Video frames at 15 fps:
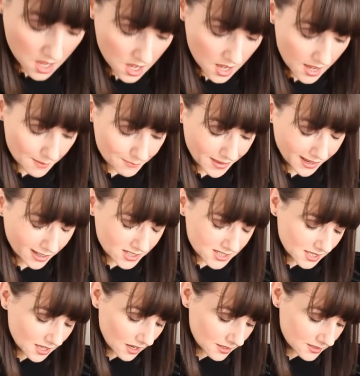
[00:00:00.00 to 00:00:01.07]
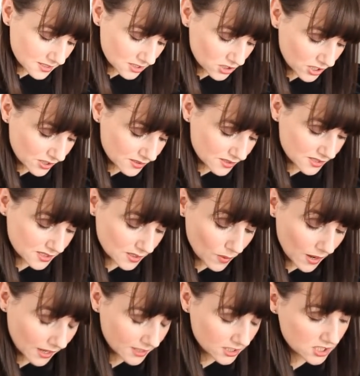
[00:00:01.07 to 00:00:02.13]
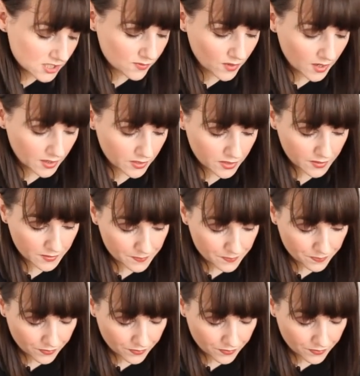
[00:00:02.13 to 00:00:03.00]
And because the colours are chosen so well, I just find that